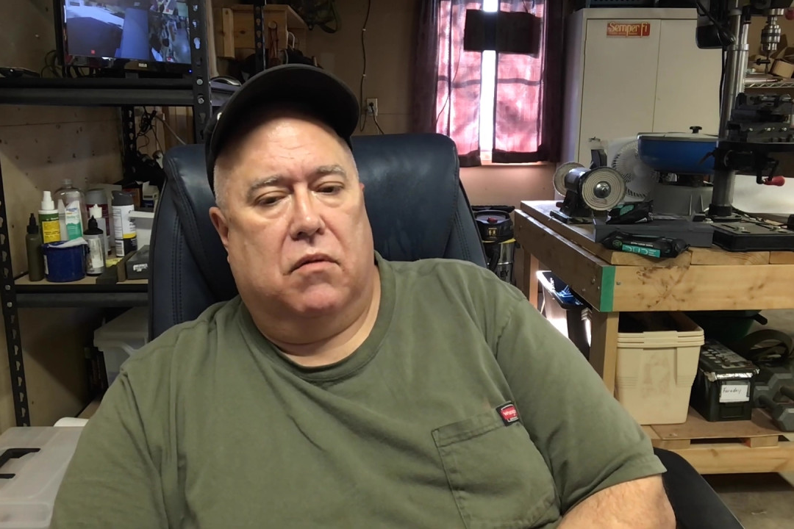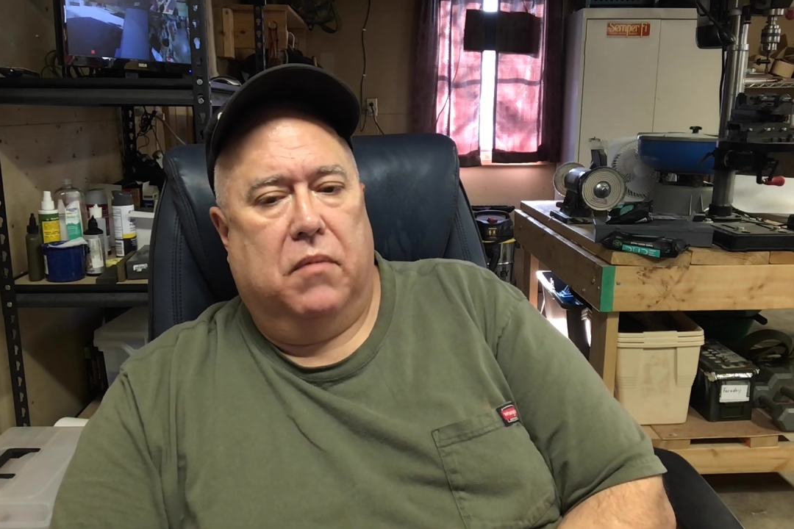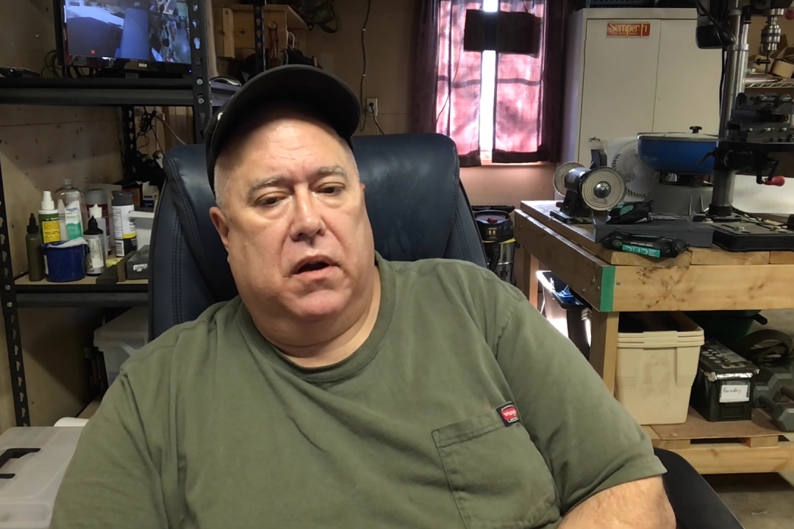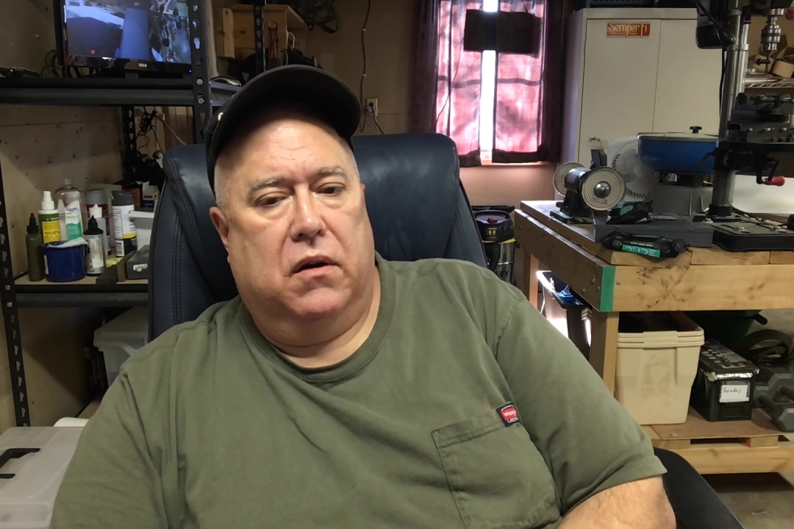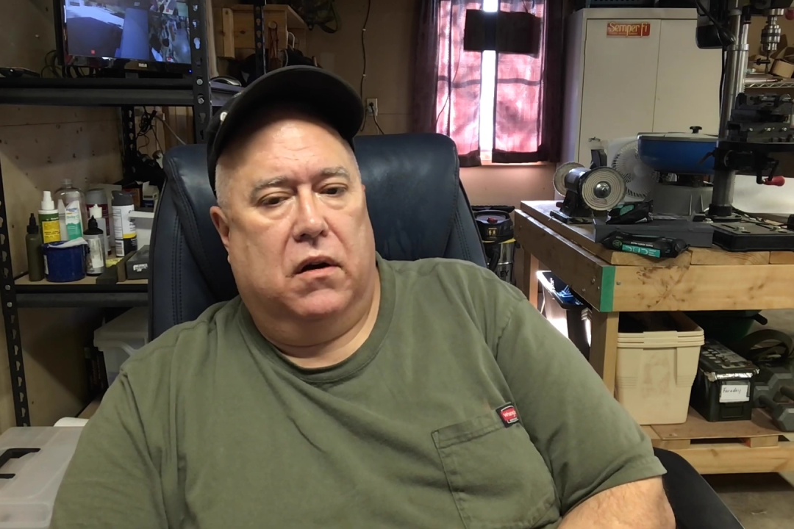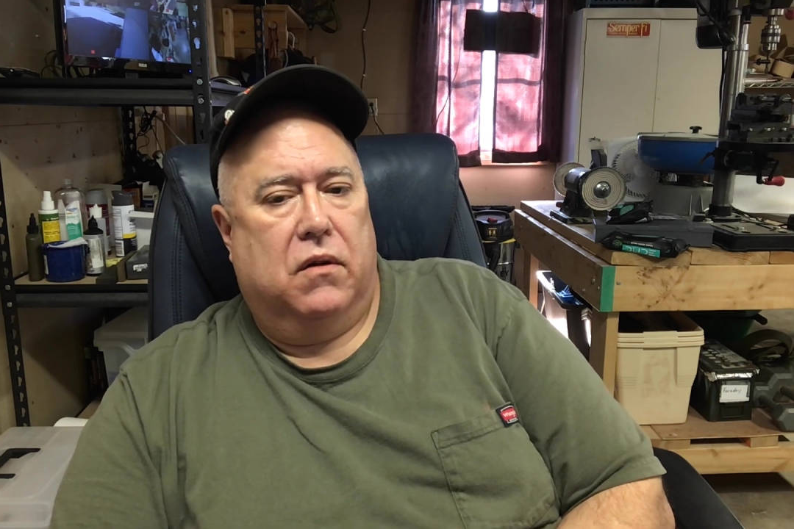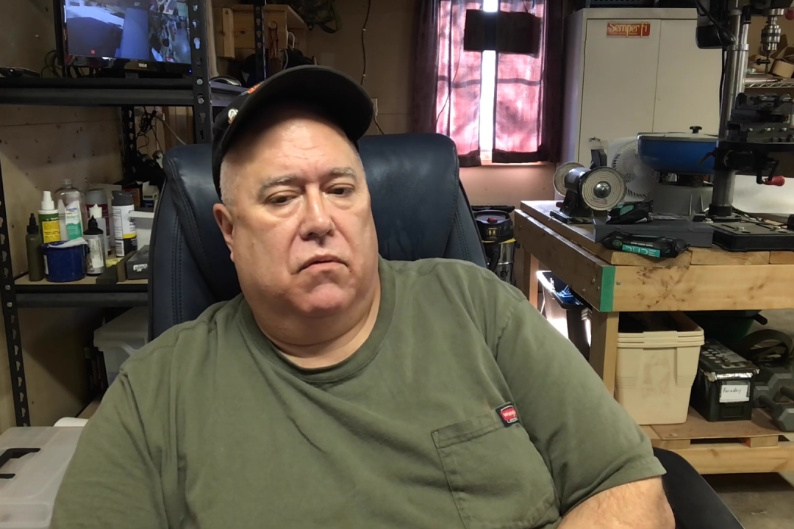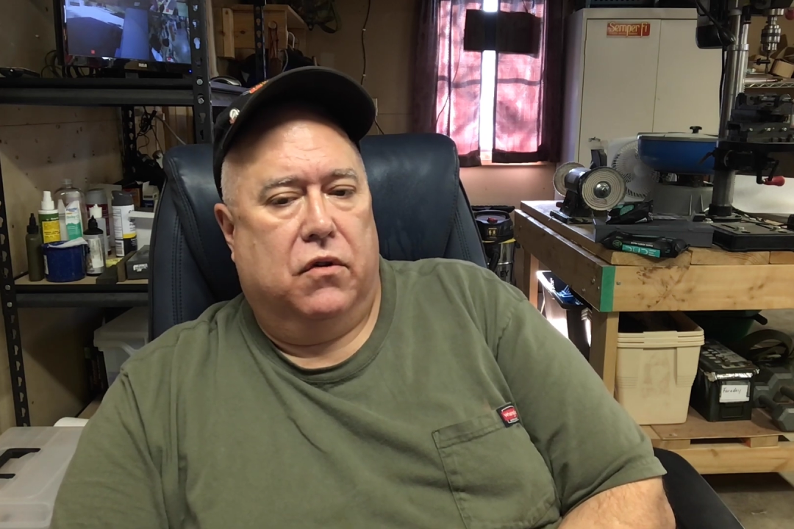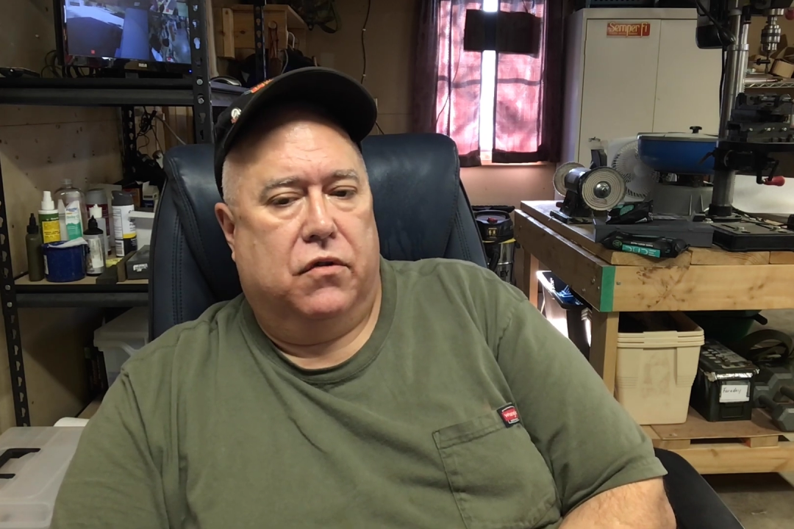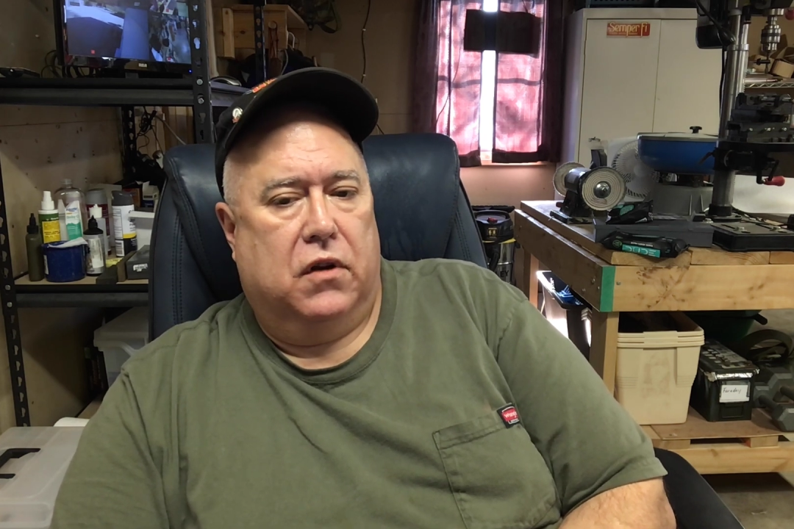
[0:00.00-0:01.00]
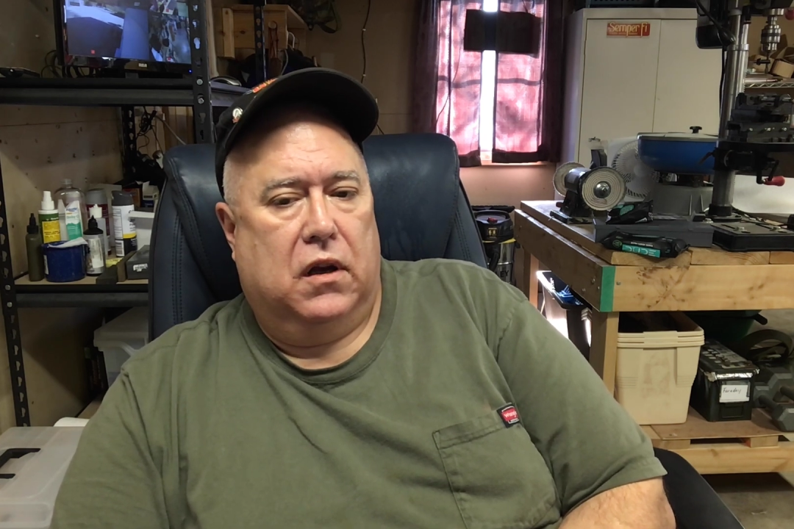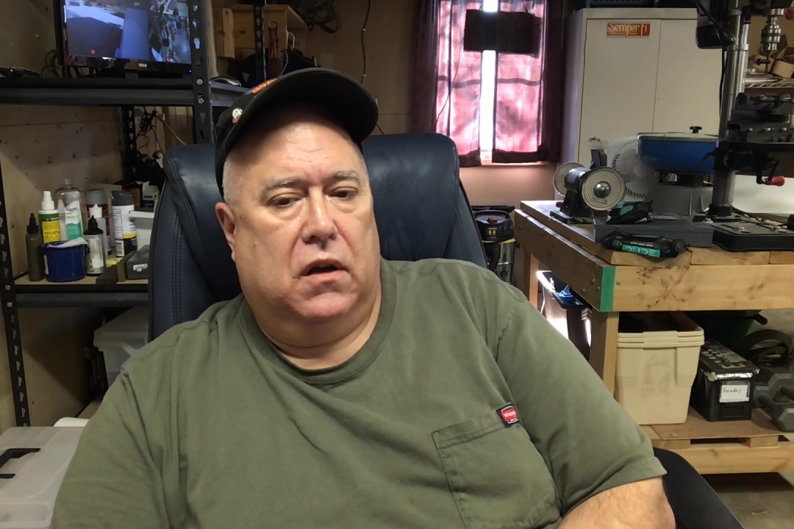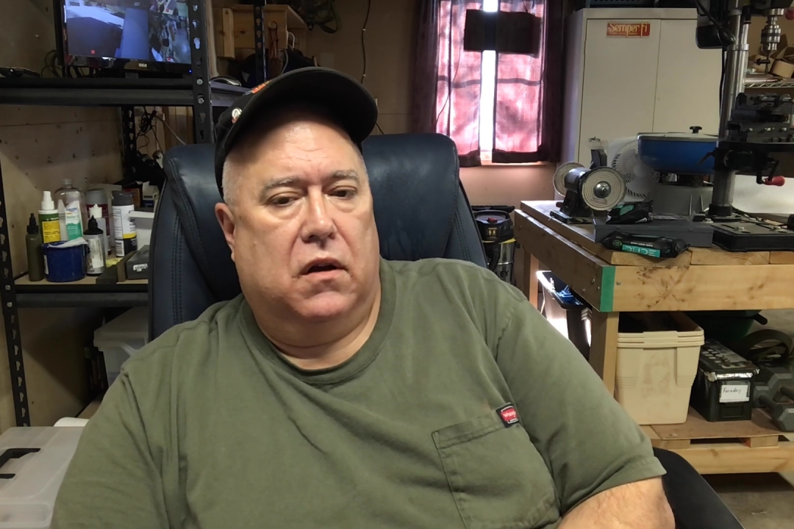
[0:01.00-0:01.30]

might hunt. We'll see.